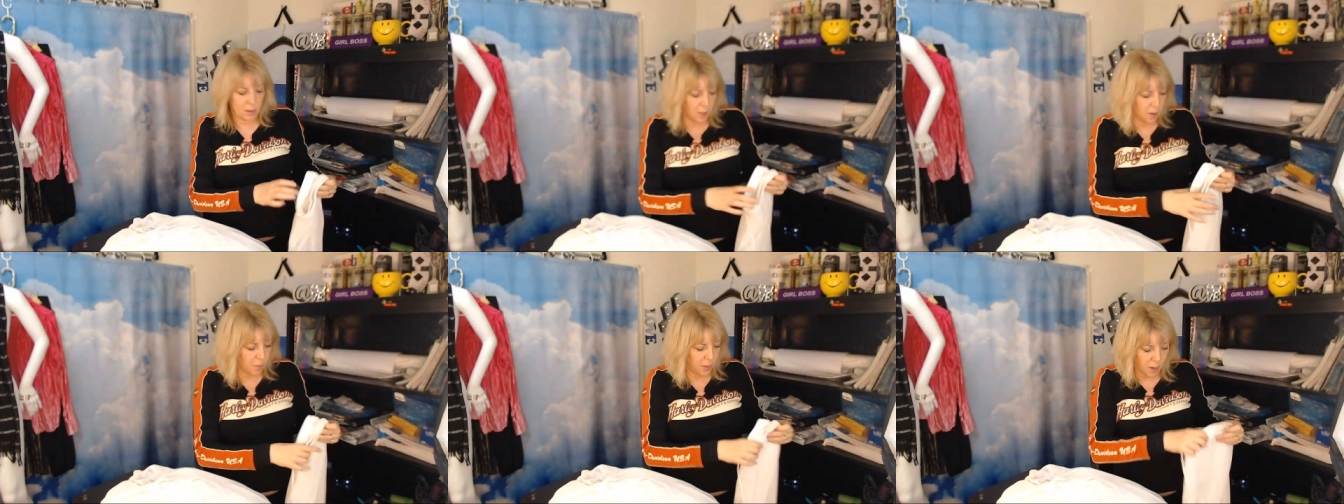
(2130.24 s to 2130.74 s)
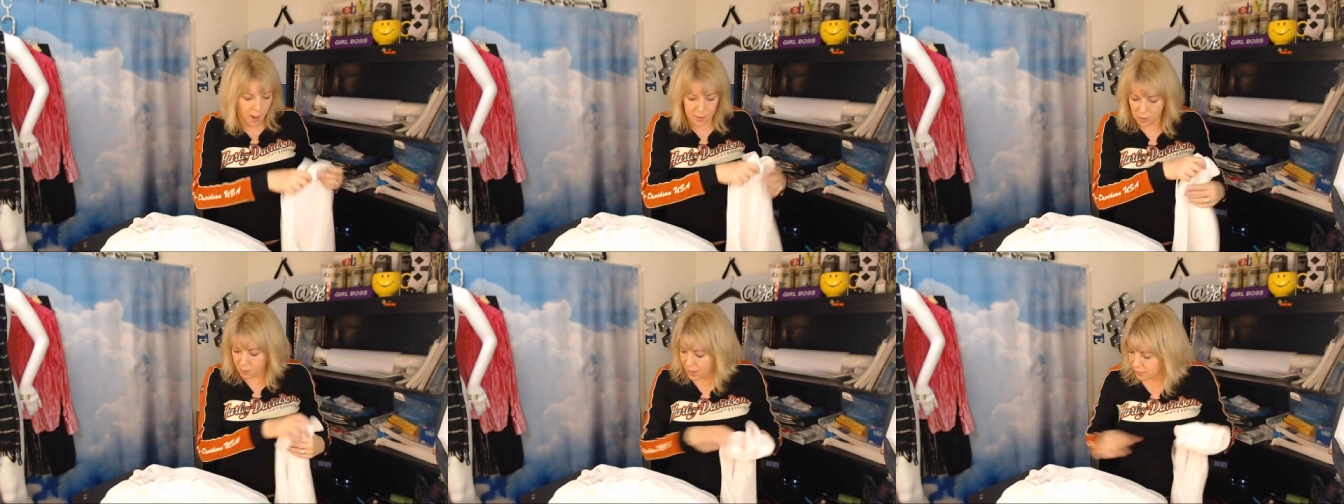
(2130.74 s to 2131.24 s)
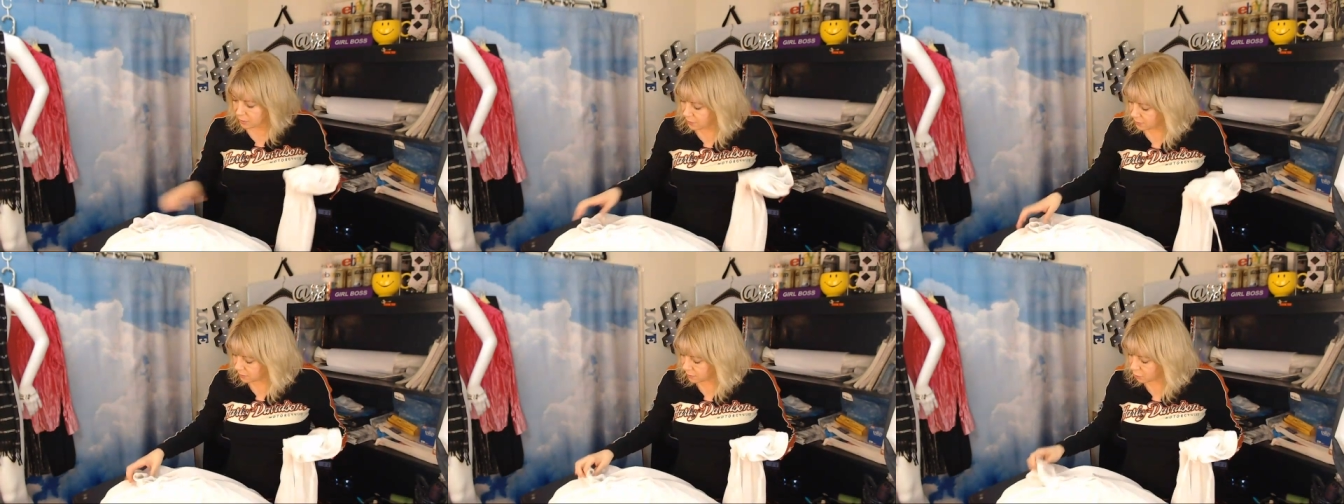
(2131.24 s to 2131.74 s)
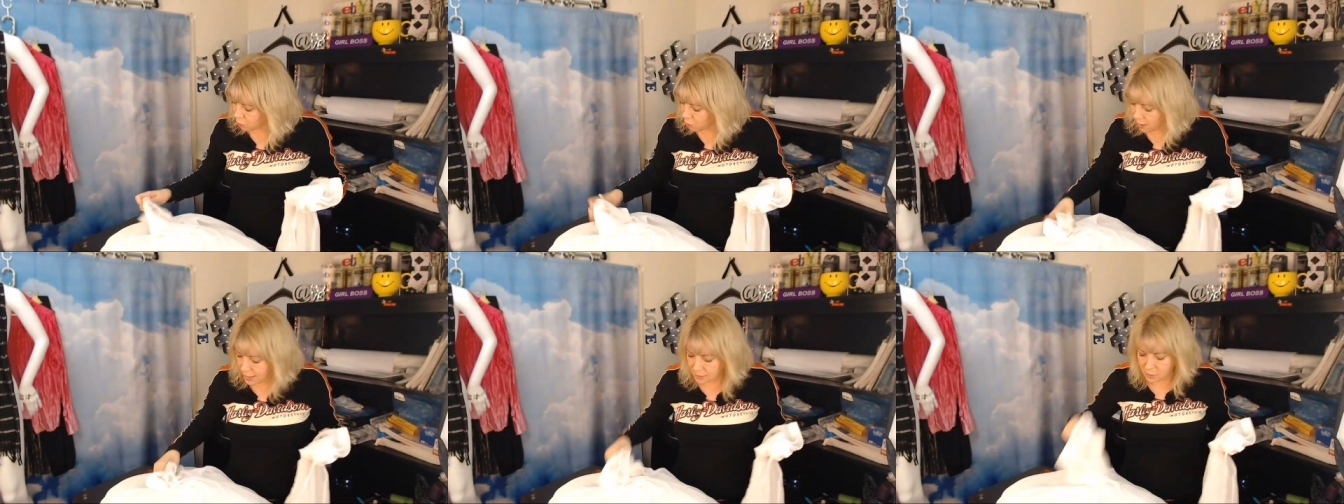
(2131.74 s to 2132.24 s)
you know, palazzo pants. So this is a
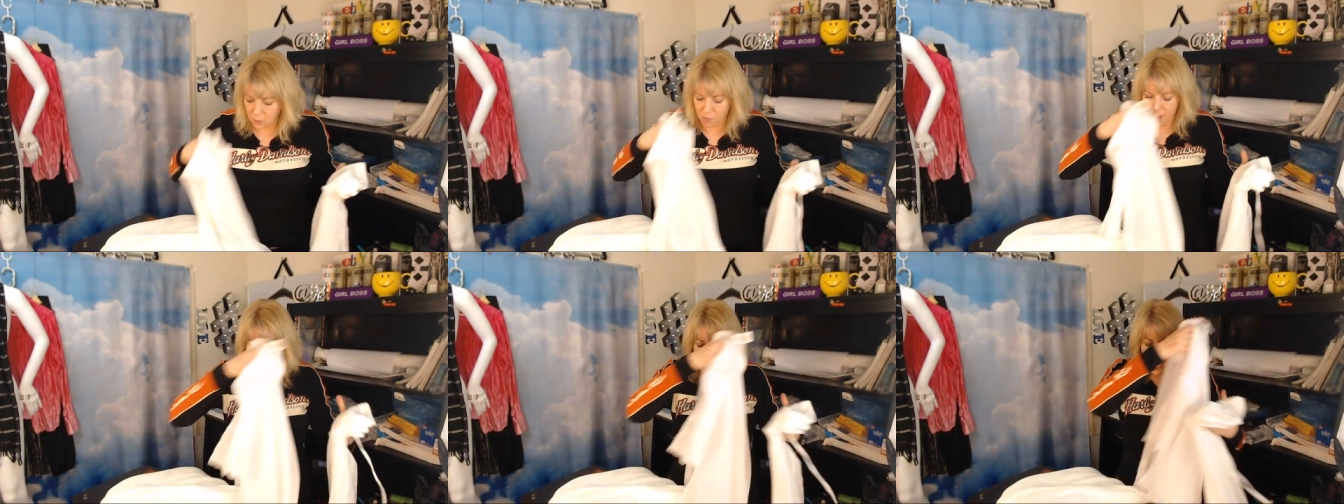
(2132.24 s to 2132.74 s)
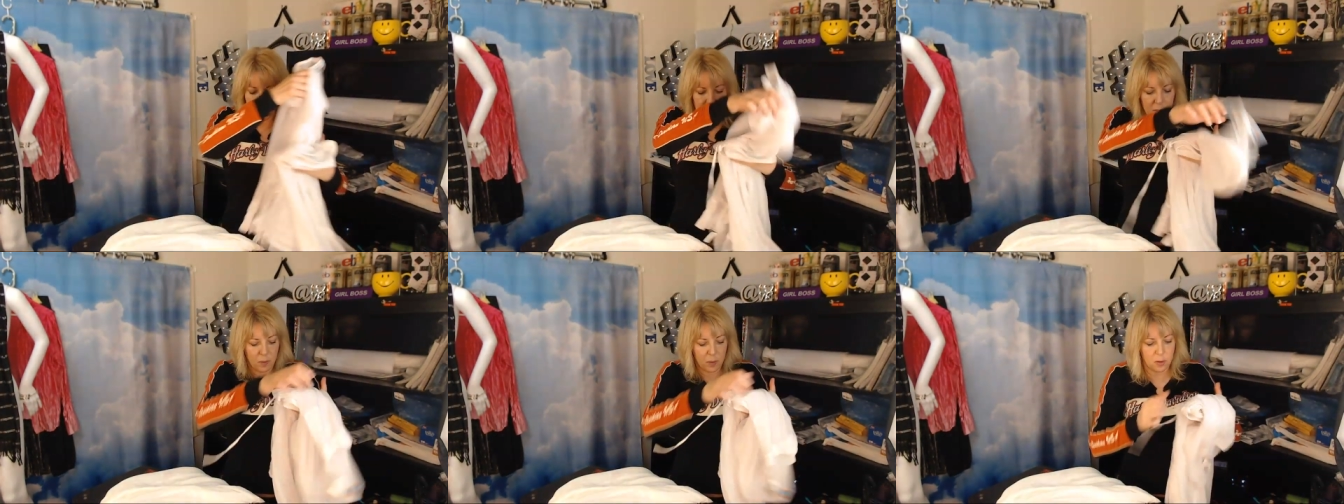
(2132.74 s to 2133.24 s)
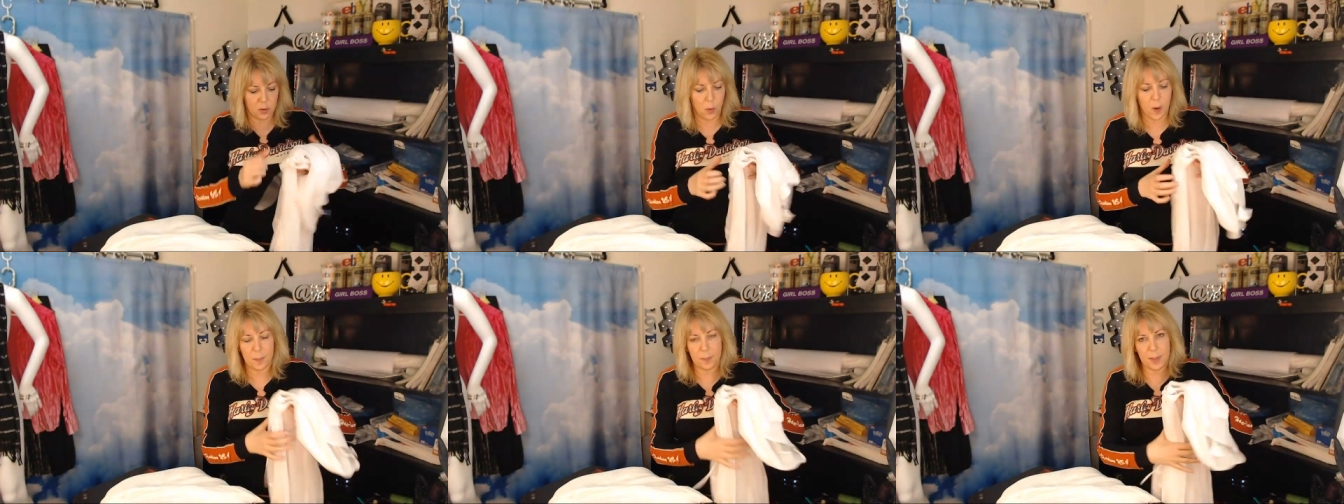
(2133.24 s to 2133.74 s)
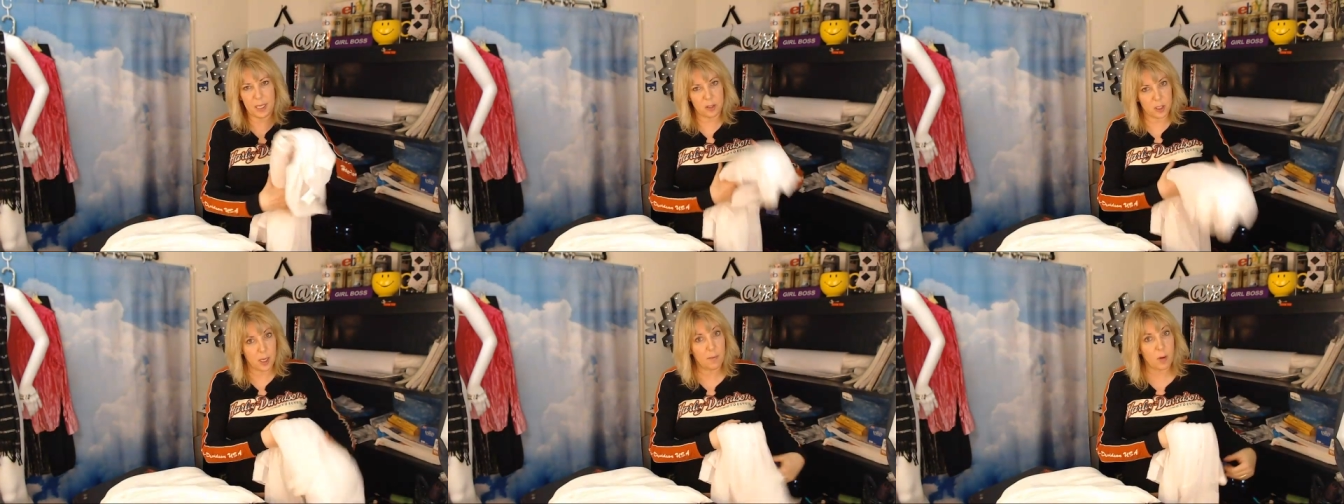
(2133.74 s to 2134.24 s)
great little vacation resort
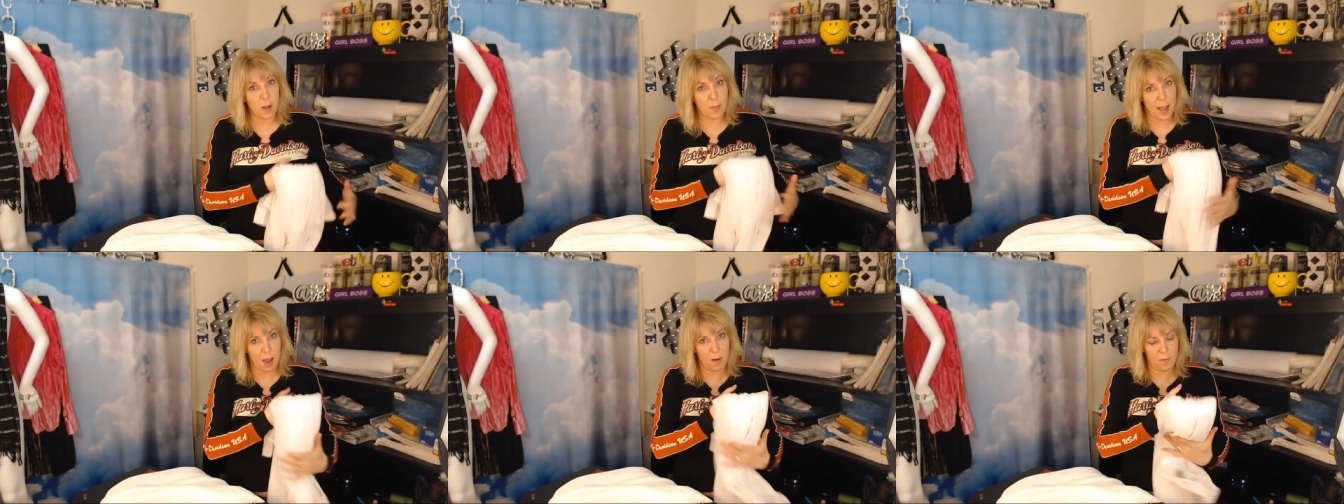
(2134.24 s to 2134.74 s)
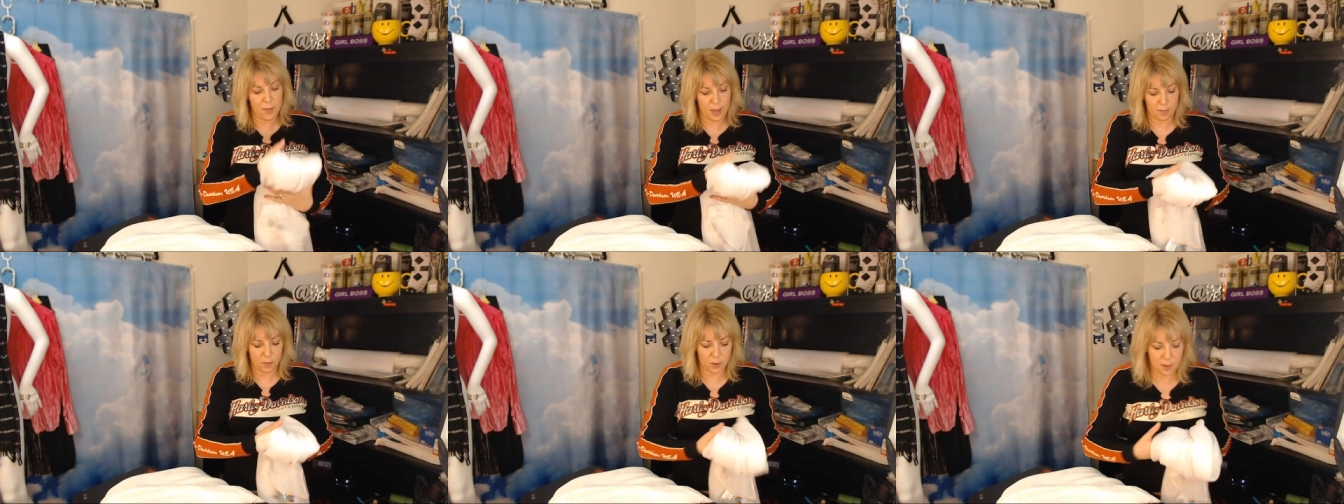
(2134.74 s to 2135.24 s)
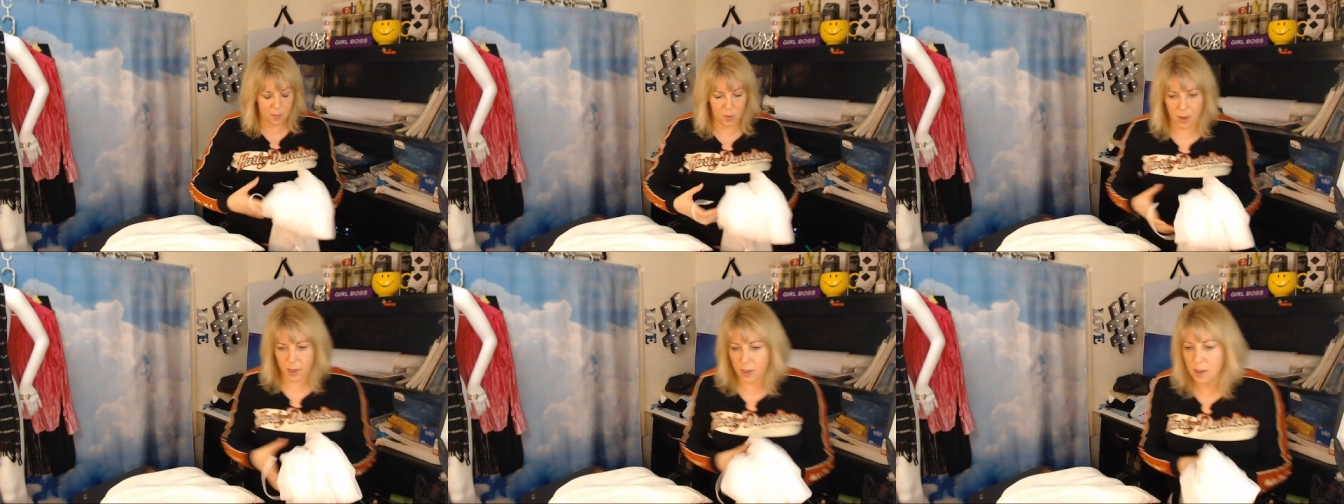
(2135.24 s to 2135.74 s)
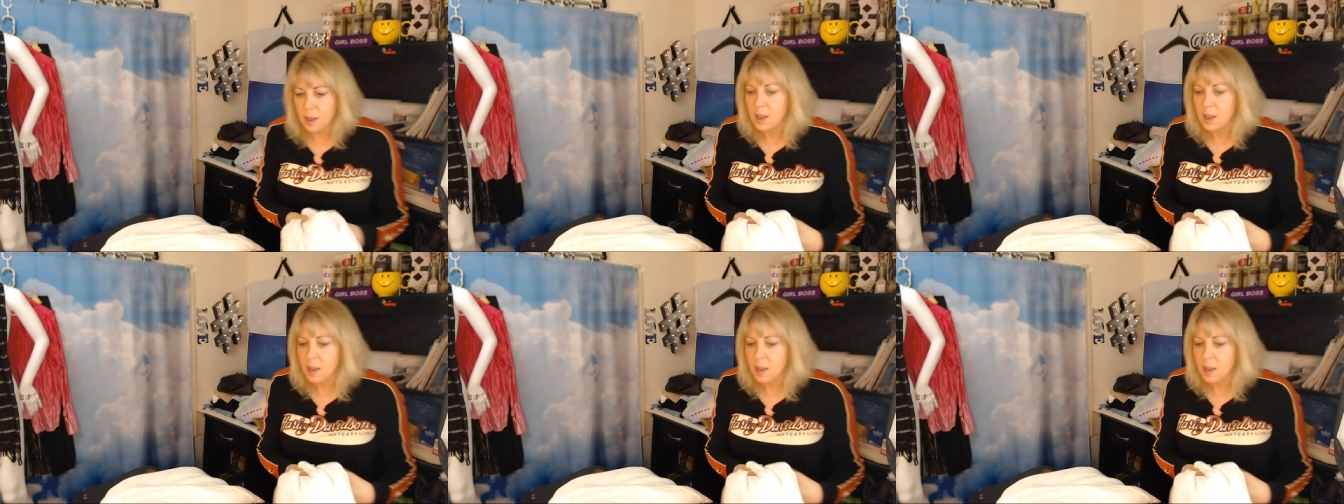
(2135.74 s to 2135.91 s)
beach cover up outfit for someone.